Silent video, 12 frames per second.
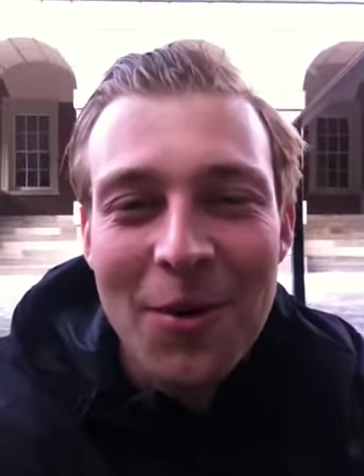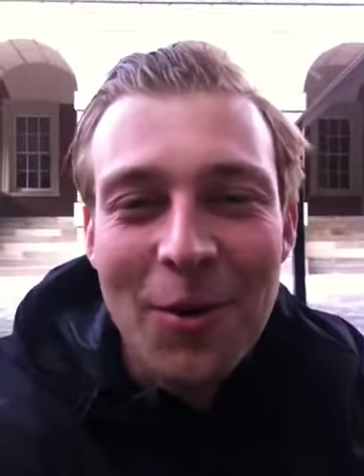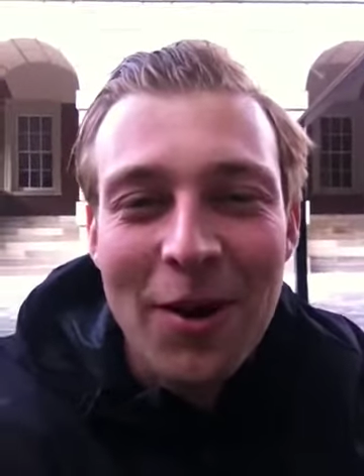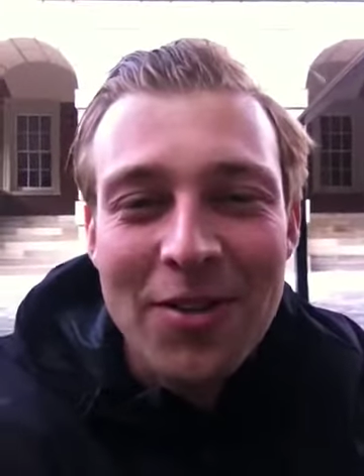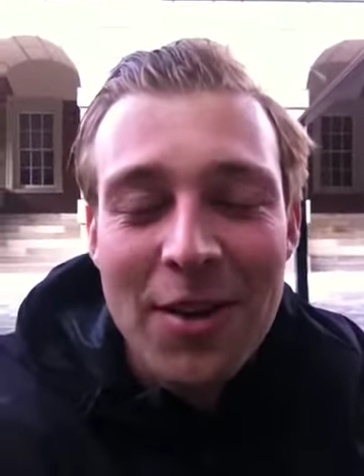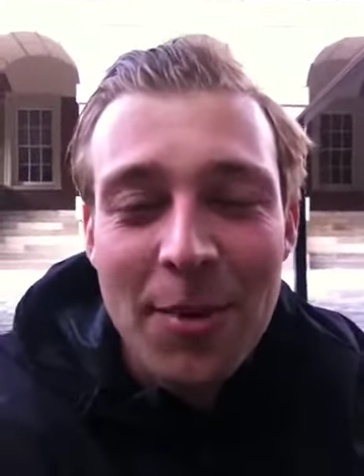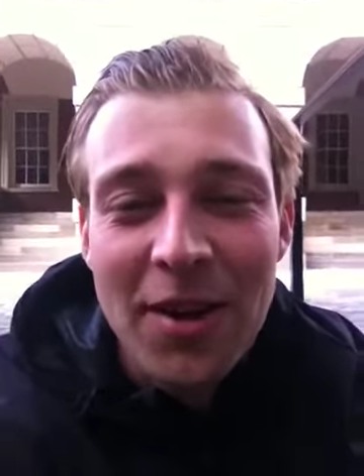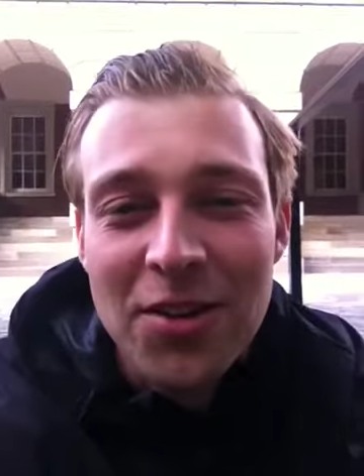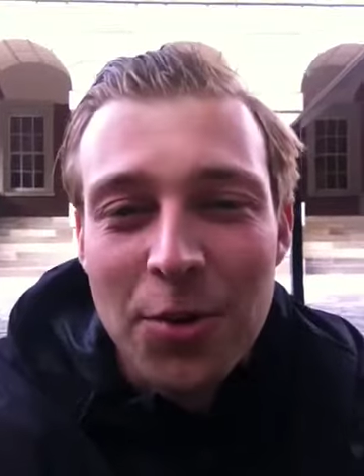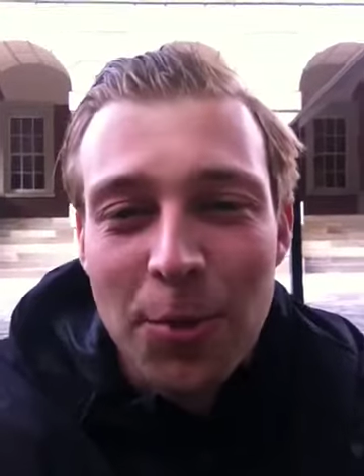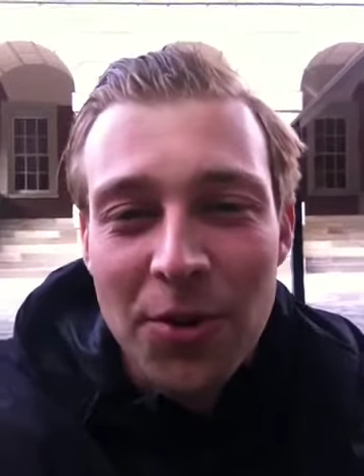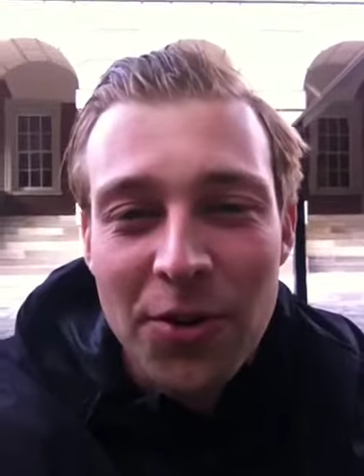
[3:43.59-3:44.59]
around stepping
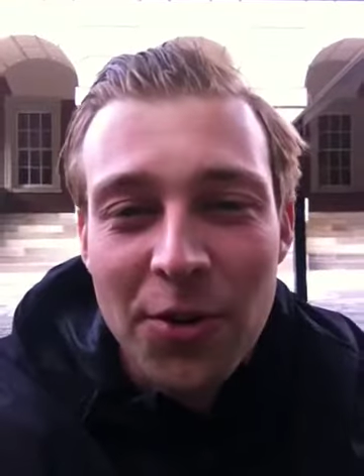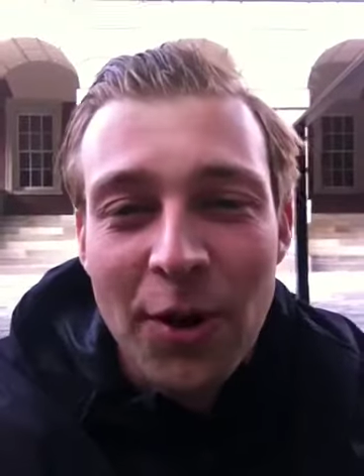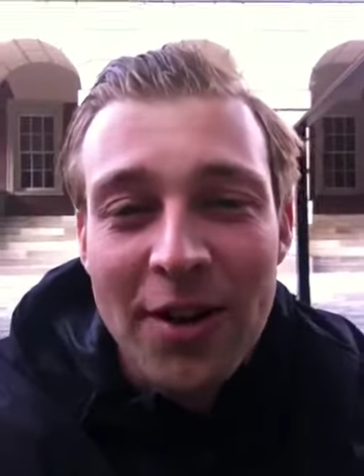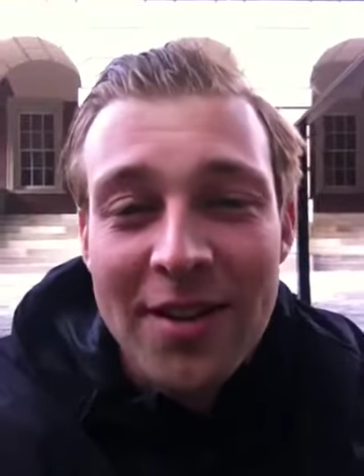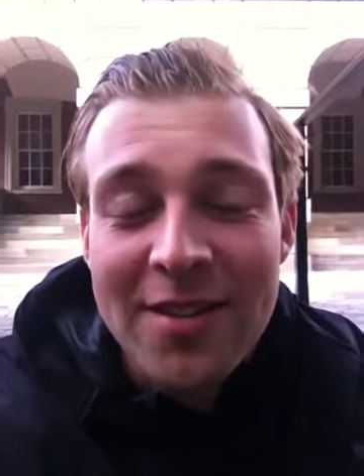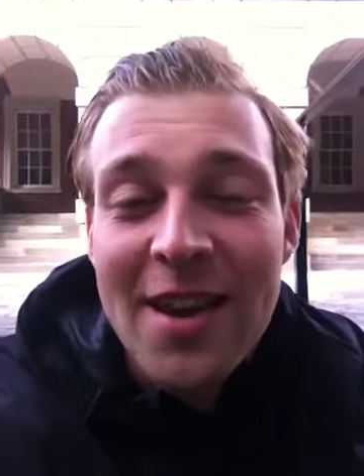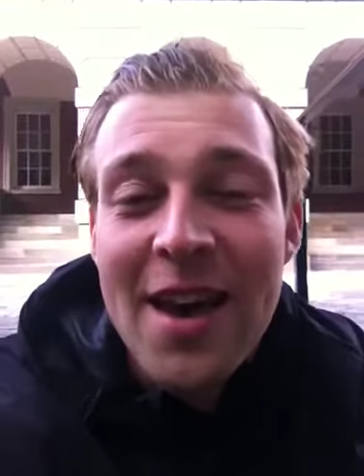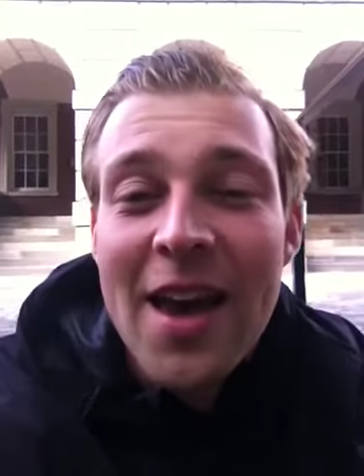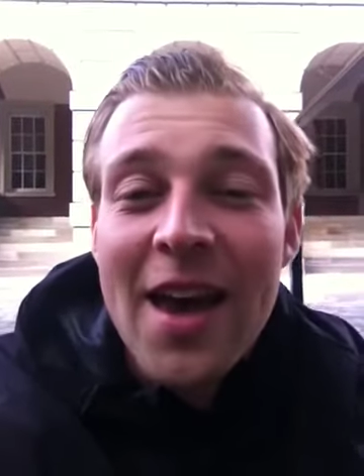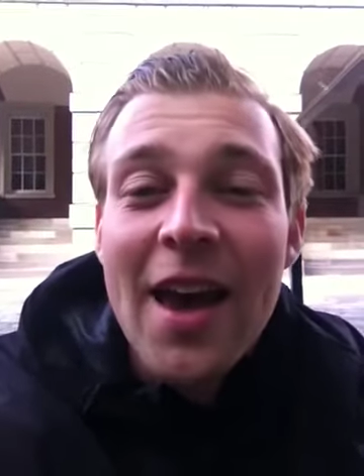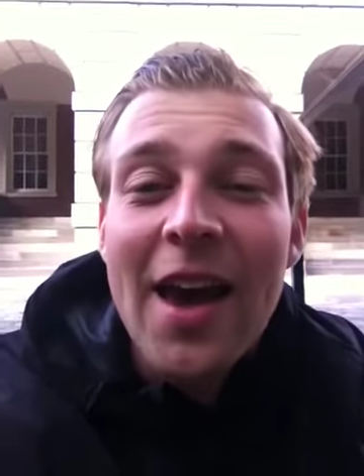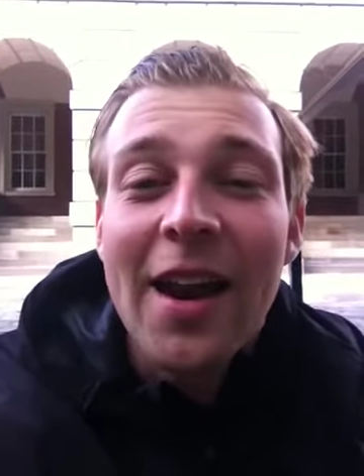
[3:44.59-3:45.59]
into your personal greatness.
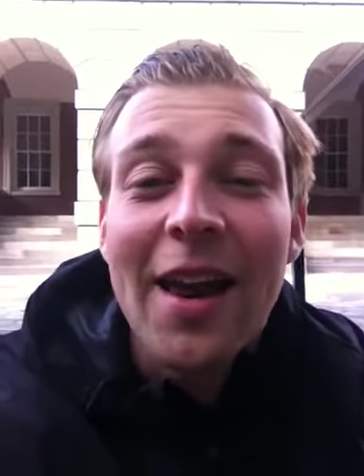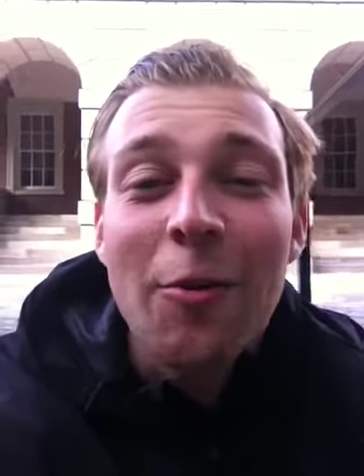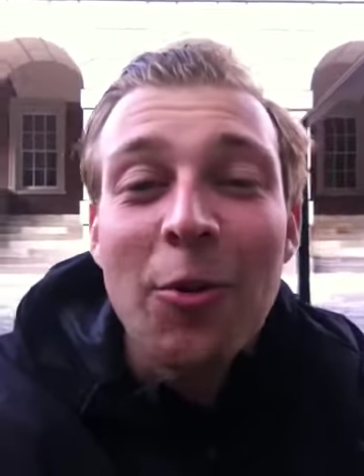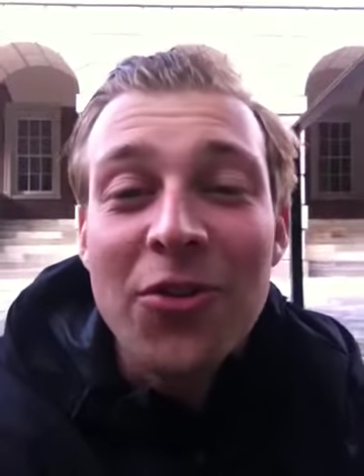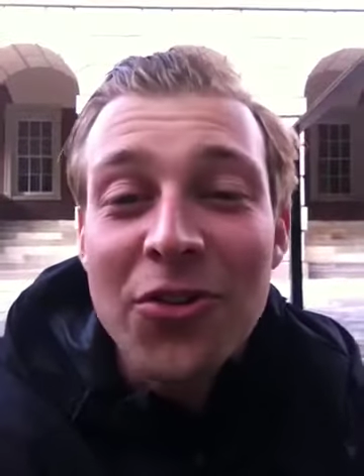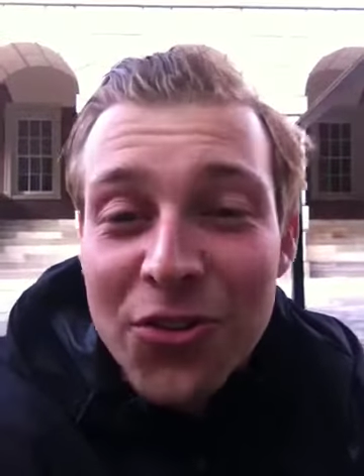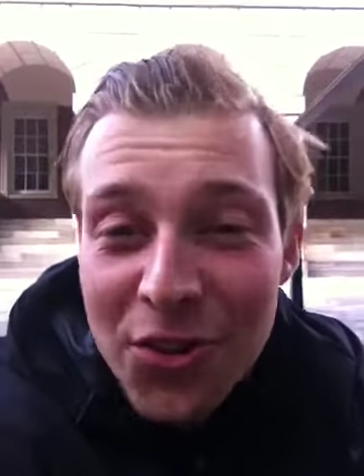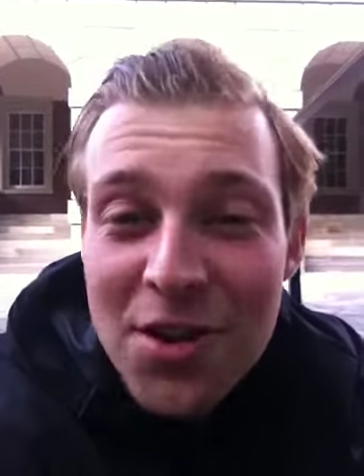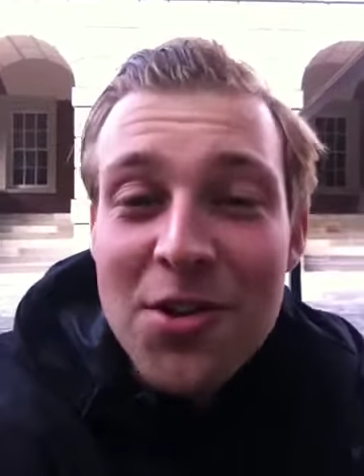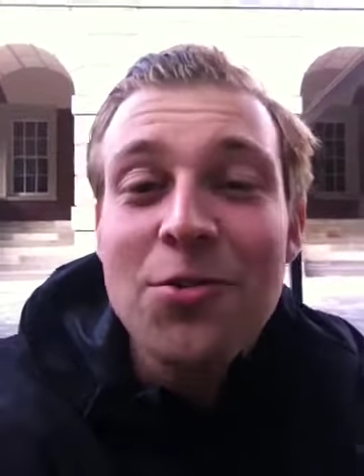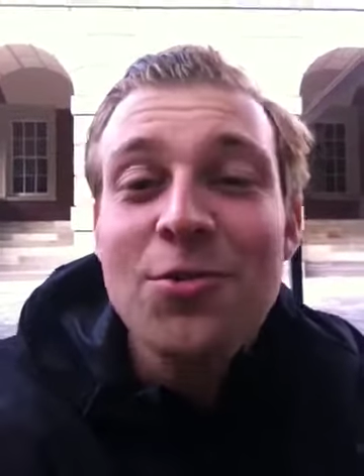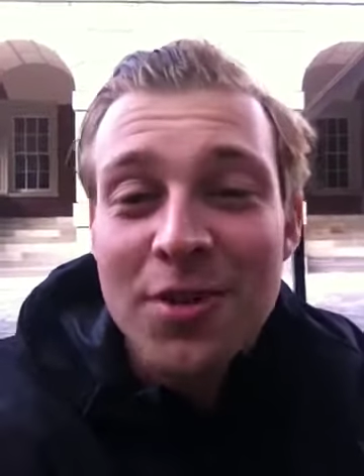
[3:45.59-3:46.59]
And I will see
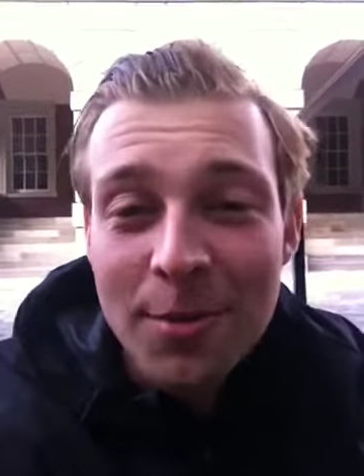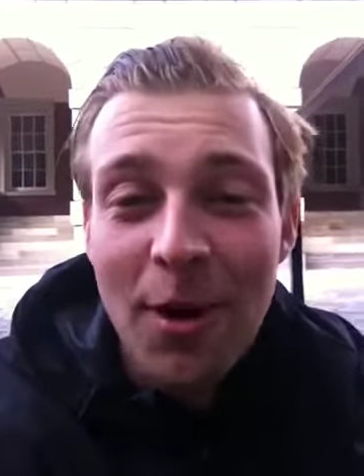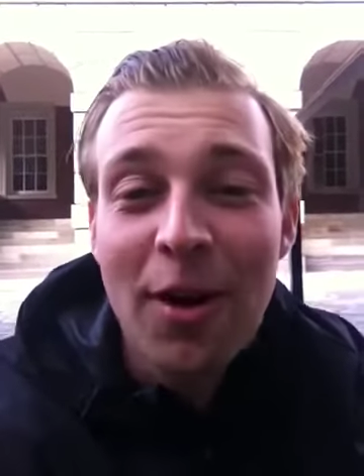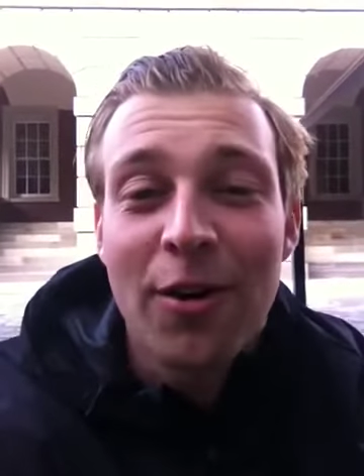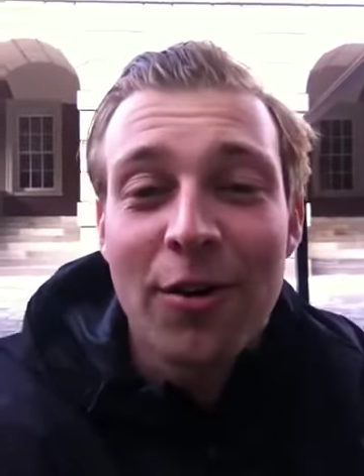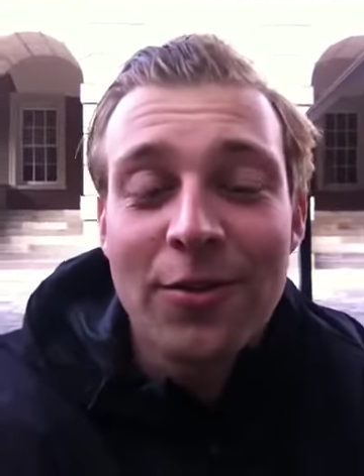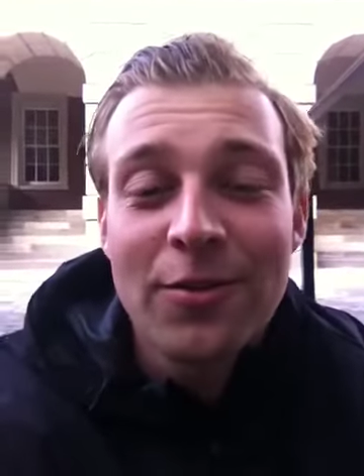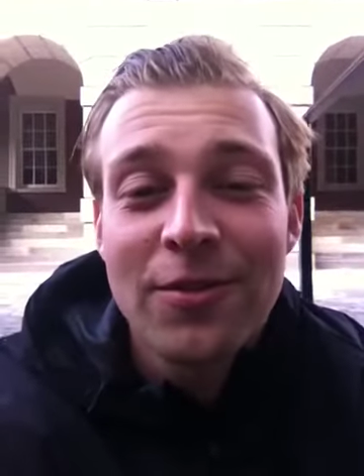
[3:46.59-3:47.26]
you tomorrow